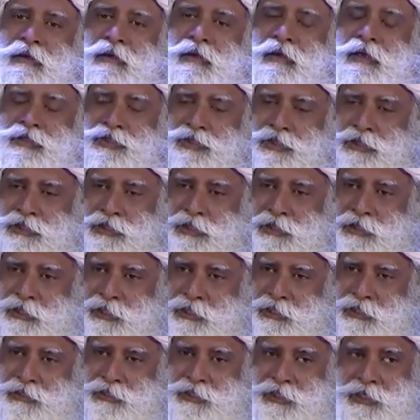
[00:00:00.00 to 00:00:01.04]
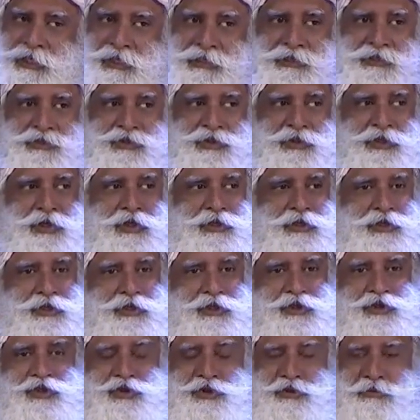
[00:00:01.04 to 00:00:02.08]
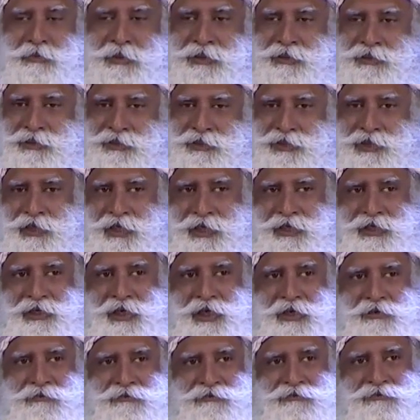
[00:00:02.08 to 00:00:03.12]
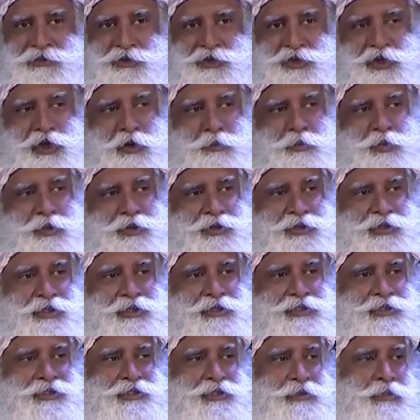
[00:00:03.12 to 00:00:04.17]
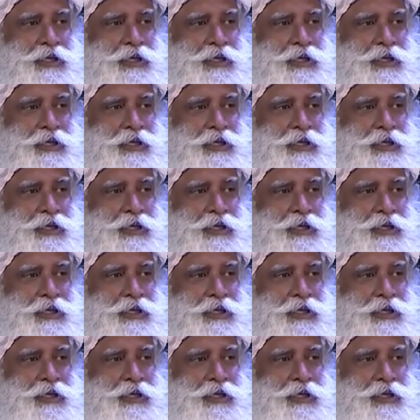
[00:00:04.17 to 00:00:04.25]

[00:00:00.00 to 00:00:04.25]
Essentially, intellect is a cutting instrument, it's like a knife. The sharper it is, the